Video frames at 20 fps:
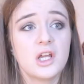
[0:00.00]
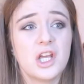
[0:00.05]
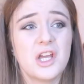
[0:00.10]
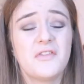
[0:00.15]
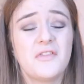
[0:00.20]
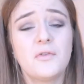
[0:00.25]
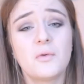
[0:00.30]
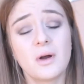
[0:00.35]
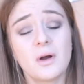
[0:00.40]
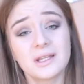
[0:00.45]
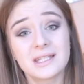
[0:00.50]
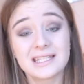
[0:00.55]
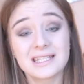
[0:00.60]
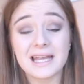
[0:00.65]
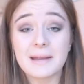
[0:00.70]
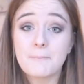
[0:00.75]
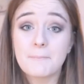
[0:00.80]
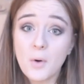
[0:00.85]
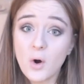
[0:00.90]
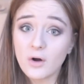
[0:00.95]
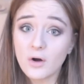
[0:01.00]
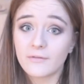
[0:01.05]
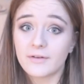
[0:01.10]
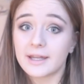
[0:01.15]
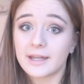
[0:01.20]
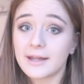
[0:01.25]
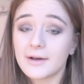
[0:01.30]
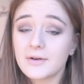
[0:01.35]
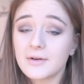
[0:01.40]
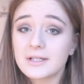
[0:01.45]
If you want to see more
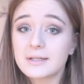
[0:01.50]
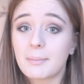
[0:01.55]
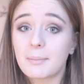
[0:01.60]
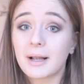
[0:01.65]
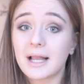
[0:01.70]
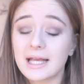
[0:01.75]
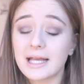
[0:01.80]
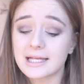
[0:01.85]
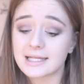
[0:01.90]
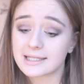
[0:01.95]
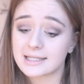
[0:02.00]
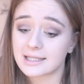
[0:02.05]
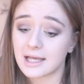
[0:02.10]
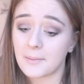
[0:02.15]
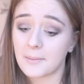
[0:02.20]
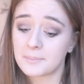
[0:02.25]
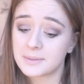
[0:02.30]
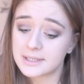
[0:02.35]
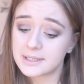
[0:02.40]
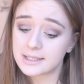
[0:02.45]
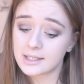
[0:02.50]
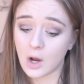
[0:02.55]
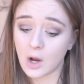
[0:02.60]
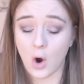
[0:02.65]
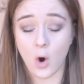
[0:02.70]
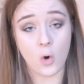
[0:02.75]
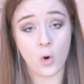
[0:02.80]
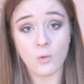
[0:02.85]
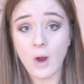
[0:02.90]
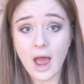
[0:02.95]
videos, please
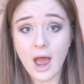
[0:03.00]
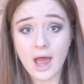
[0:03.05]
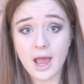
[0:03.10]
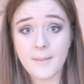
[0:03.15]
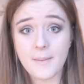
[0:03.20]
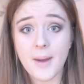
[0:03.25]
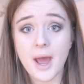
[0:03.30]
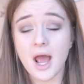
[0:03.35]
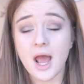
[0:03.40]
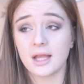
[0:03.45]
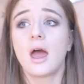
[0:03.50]
subscribe